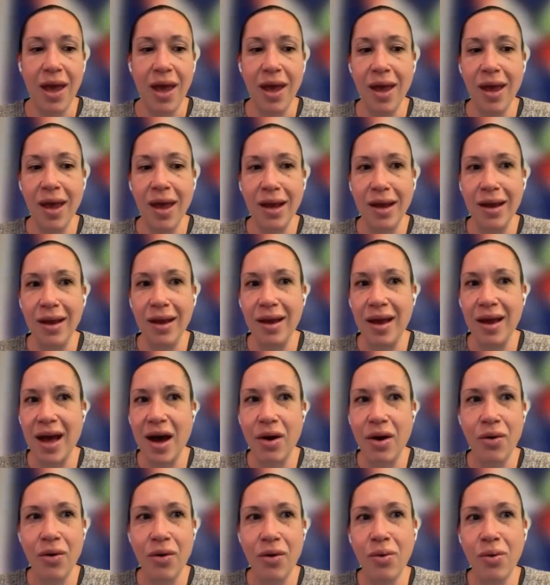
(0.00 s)
hey,
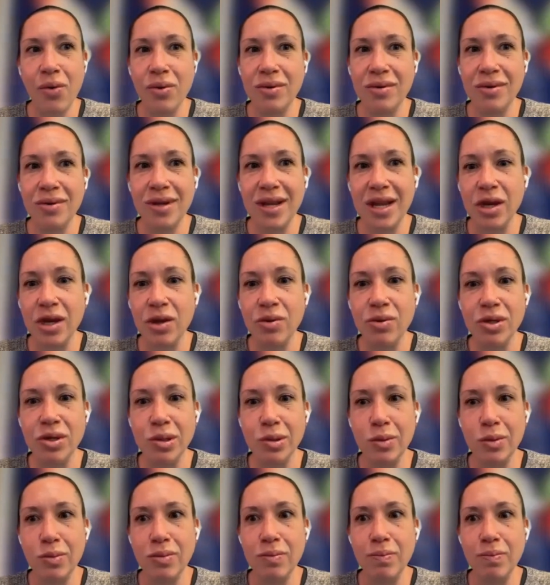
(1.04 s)
how can you
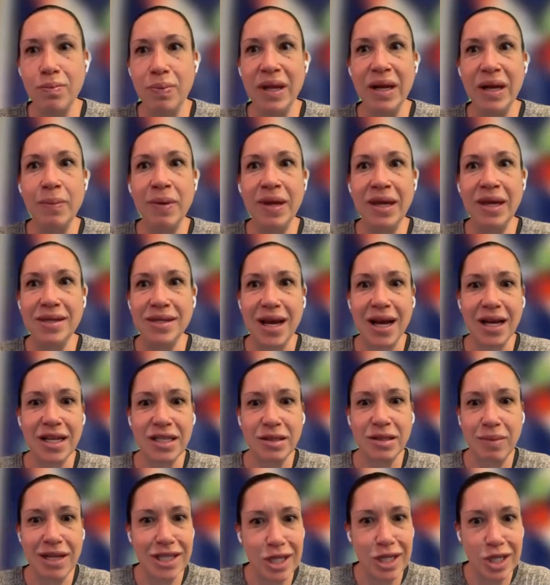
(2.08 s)
do B2B
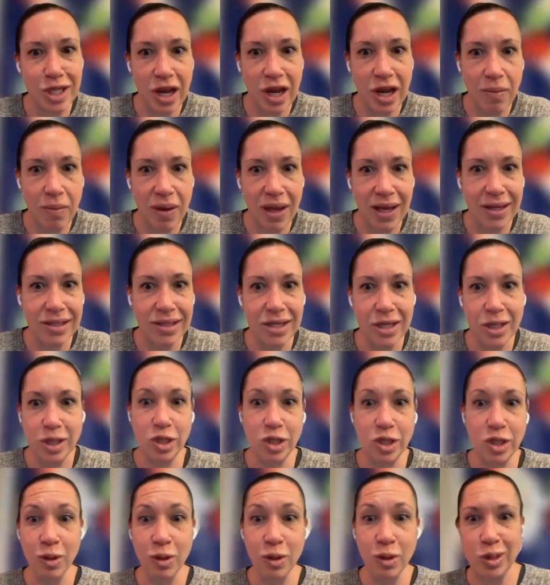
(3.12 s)
text messaging? Because
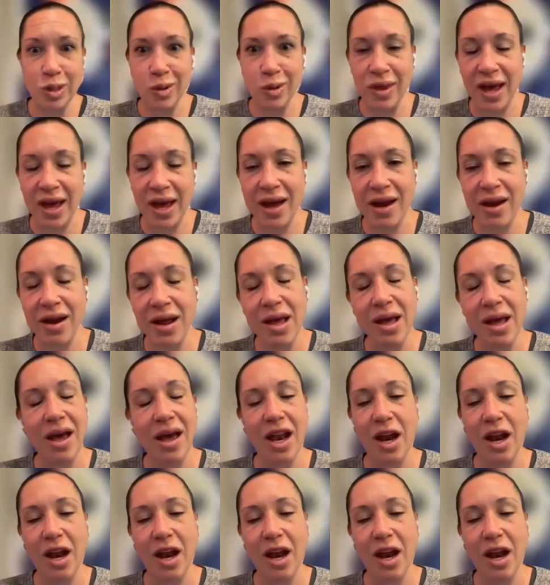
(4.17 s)
consumers do that.